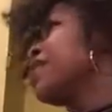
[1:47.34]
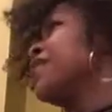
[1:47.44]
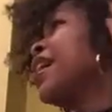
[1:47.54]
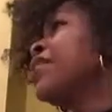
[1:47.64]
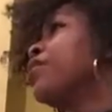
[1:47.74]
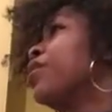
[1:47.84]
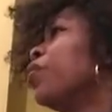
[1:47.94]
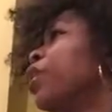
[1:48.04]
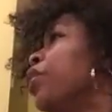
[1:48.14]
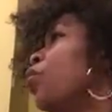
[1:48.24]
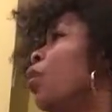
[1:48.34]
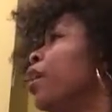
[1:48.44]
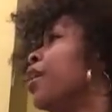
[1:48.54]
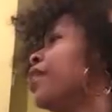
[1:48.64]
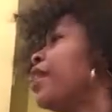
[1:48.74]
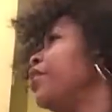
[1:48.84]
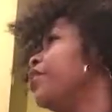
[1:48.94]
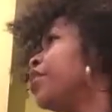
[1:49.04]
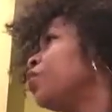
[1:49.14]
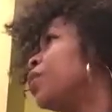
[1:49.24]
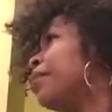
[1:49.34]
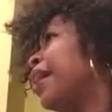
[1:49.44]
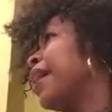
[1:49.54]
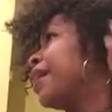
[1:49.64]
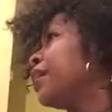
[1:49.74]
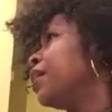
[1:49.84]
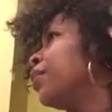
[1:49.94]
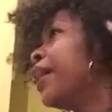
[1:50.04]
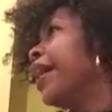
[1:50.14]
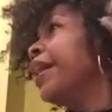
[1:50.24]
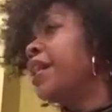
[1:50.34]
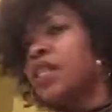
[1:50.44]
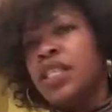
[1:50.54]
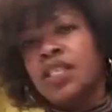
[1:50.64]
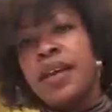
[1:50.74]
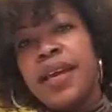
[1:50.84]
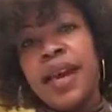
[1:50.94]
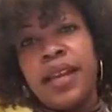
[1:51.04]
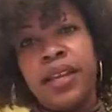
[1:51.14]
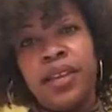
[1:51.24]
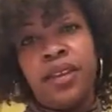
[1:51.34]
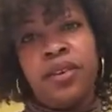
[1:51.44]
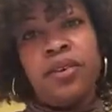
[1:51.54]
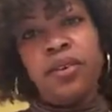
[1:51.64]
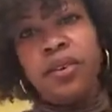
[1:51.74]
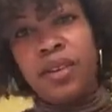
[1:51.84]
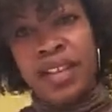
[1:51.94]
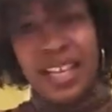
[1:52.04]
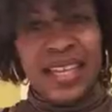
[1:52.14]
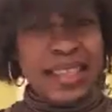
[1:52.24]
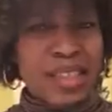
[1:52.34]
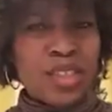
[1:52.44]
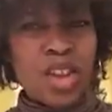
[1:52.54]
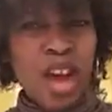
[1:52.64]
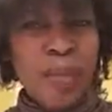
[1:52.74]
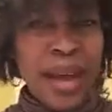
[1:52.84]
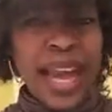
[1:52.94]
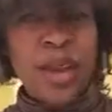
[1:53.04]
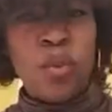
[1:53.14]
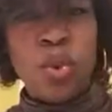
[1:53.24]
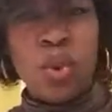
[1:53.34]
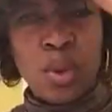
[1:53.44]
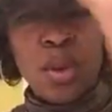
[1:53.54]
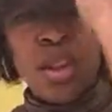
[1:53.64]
the sides are the way you want, then you deal with the back, okay? So I got here. The top I will